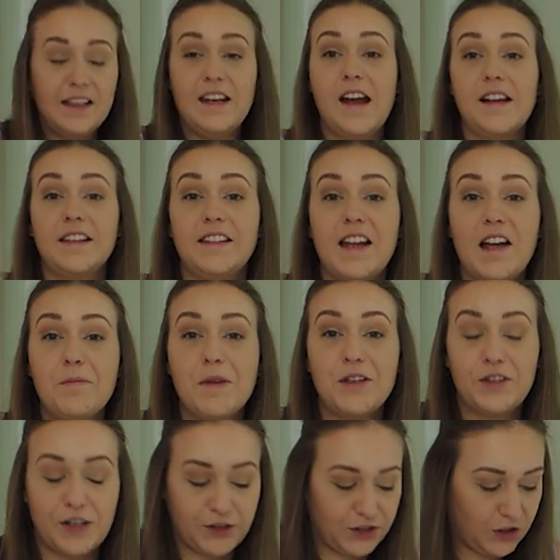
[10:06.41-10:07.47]
Next up
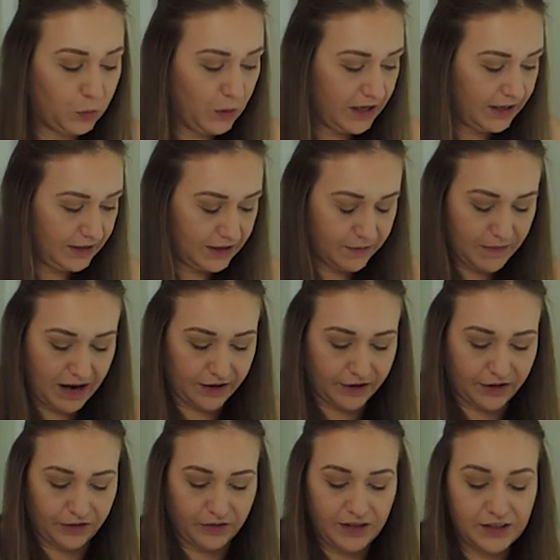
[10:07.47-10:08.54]
is our sweetie
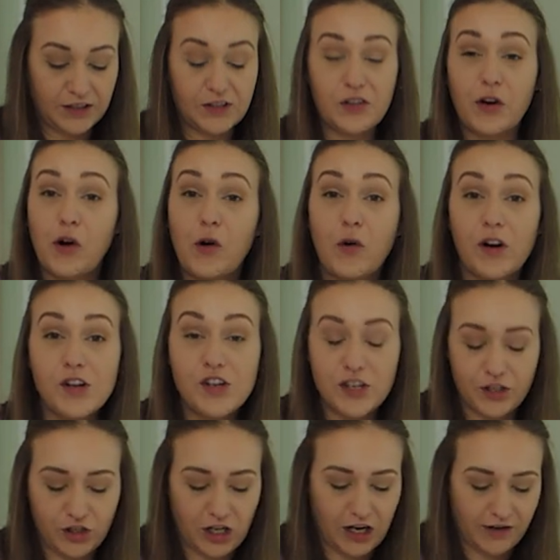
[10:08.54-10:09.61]
tomato. This is a
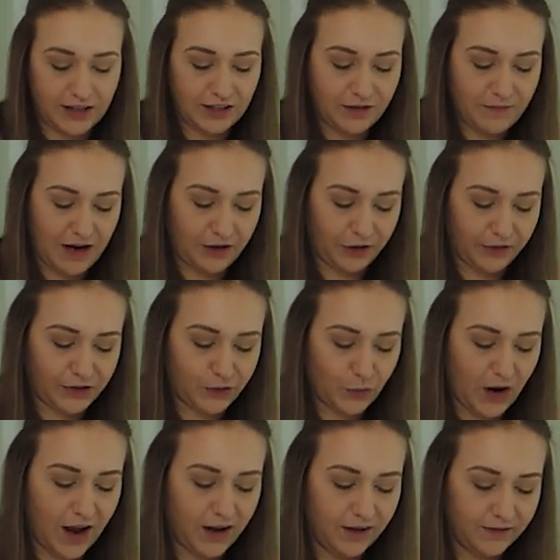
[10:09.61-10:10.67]
gorgeous cherry tomato as
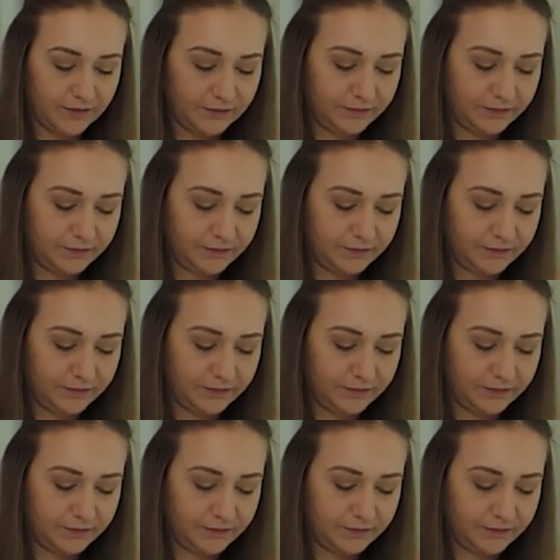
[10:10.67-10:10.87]
well.